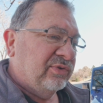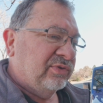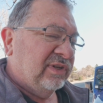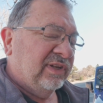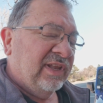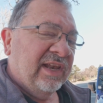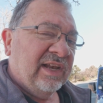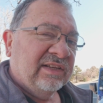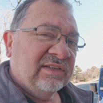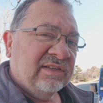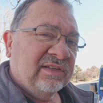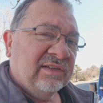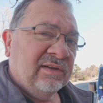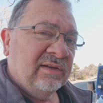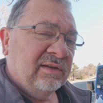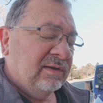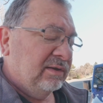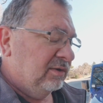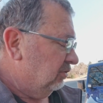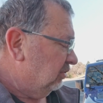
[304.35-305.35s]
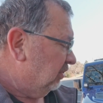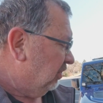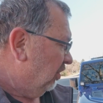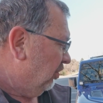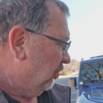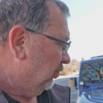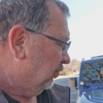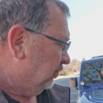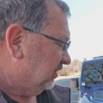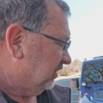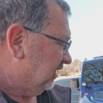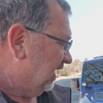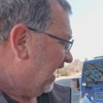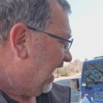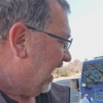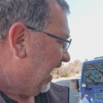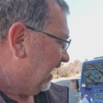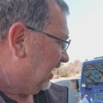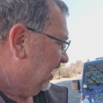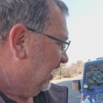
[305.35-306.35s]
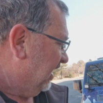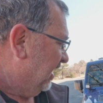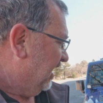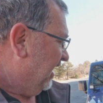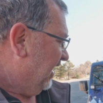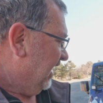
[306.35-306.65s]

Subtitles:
you let it go slack,